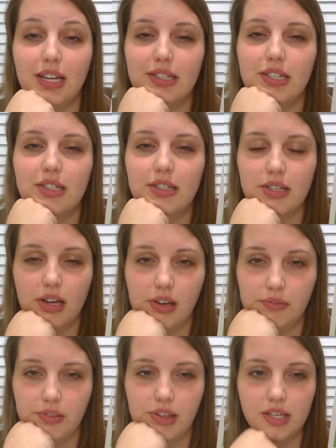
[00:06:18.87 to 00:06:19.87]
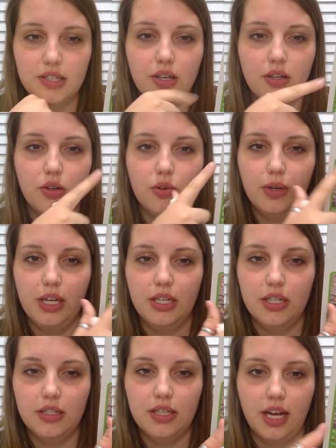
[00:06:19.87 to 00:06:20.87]
sentence of this
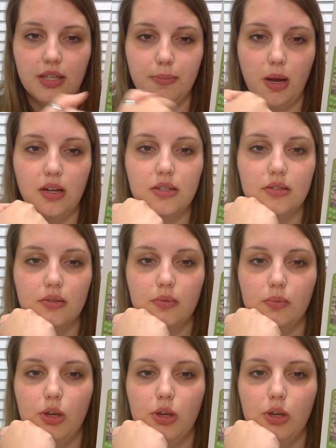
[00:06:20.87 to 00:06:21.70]
green text box?